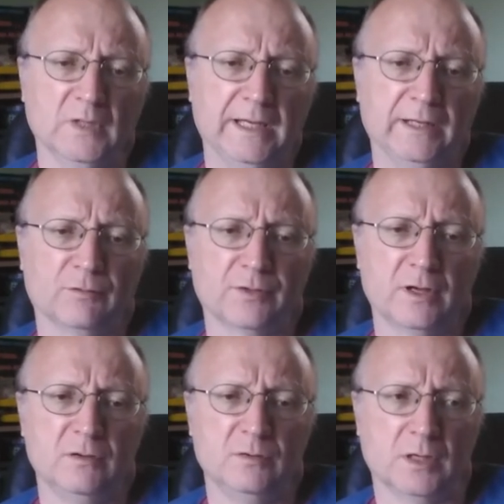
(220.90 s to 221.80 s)
And
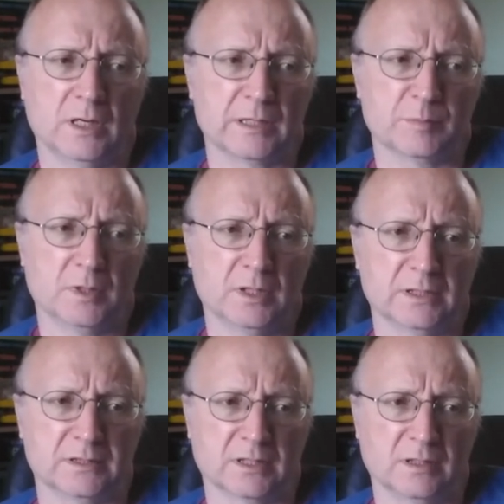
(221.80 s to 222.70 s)
although I
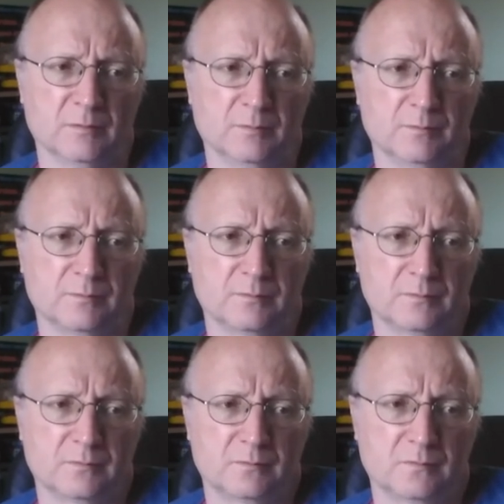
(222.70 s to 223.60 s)
admired
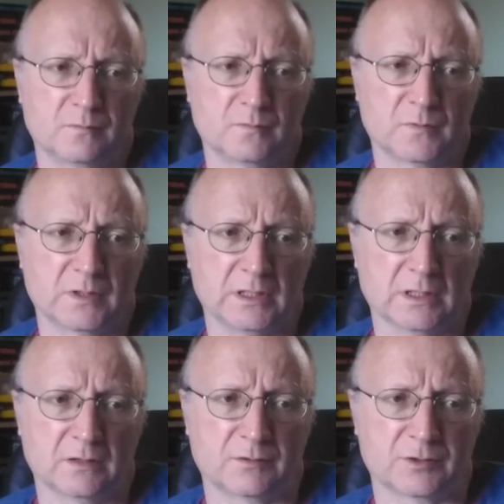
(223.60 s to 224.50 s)

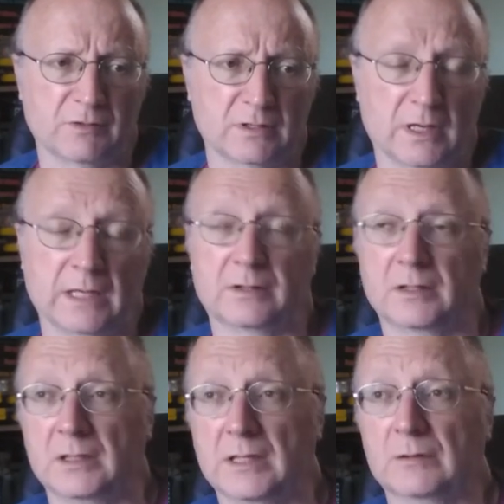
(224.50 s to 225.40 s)
the street, I had
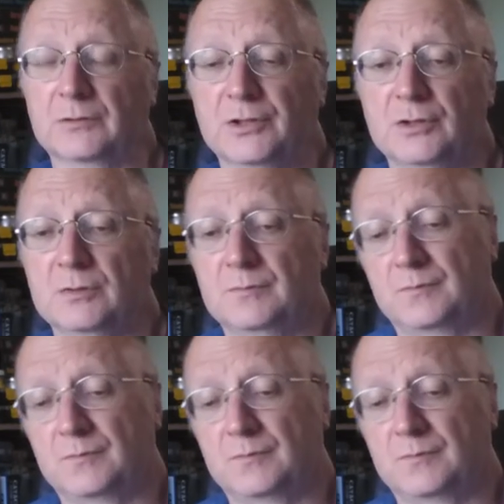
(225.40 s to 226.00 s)
the L2